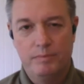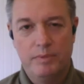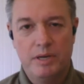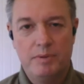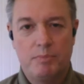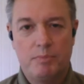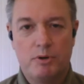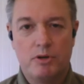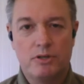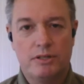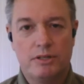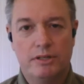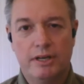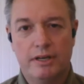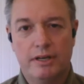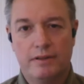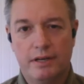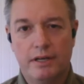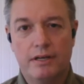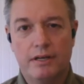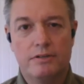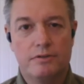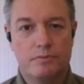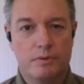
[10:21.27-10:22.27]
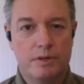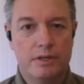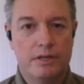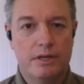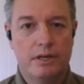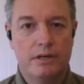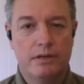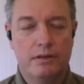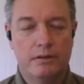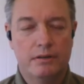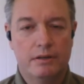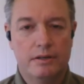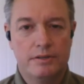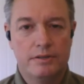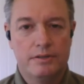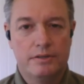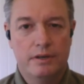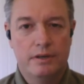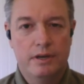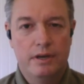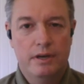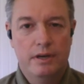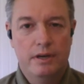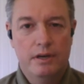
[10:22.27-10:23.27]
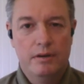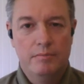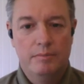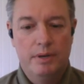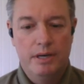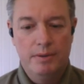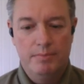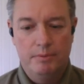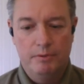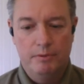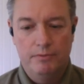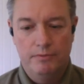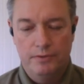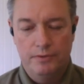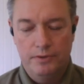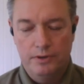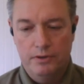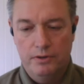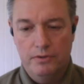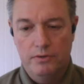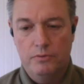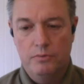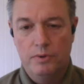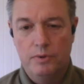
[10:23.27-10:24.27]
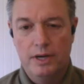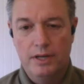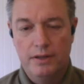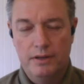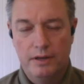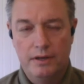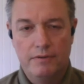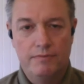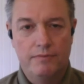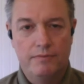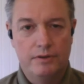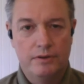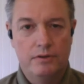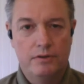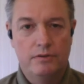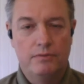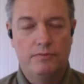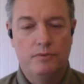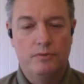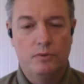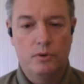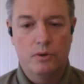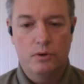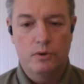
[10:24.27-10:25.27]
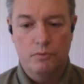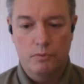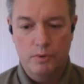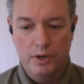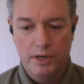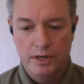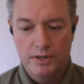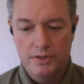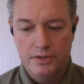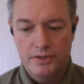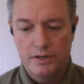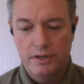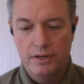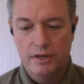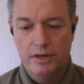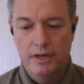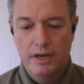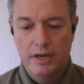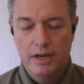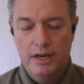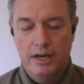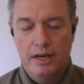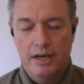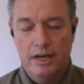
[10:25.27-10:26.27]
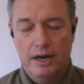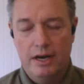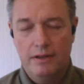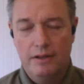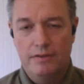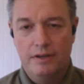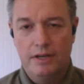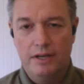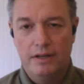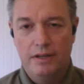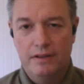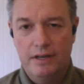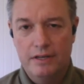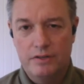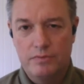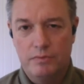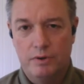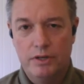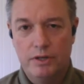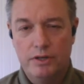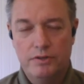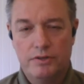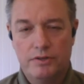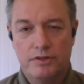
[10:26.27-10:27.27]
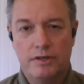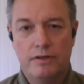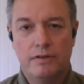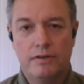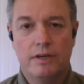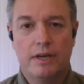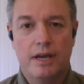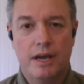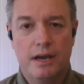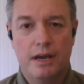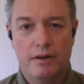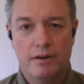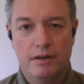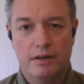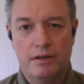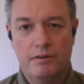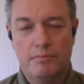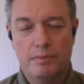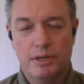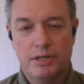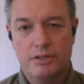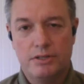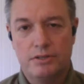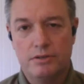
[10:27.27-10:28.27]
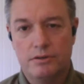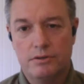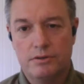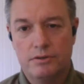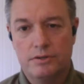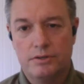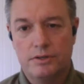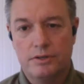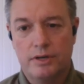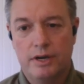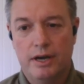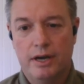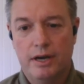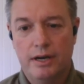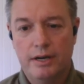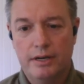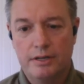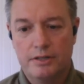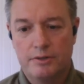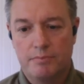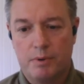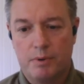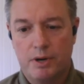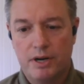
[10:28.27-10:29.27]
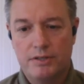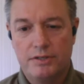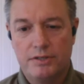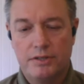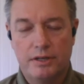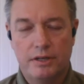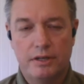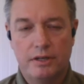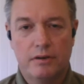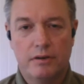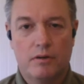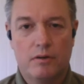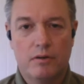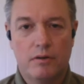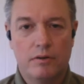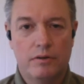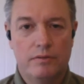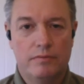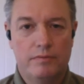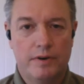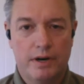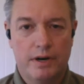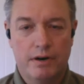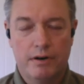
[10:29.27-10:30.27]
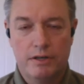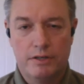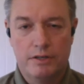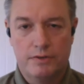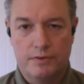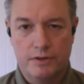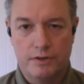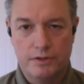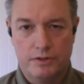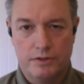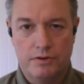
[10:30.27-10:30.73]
me personally, I think it's ridiculous. People feel the way they feel for a reason. And I think that's what you see the county commissioners expressing are the various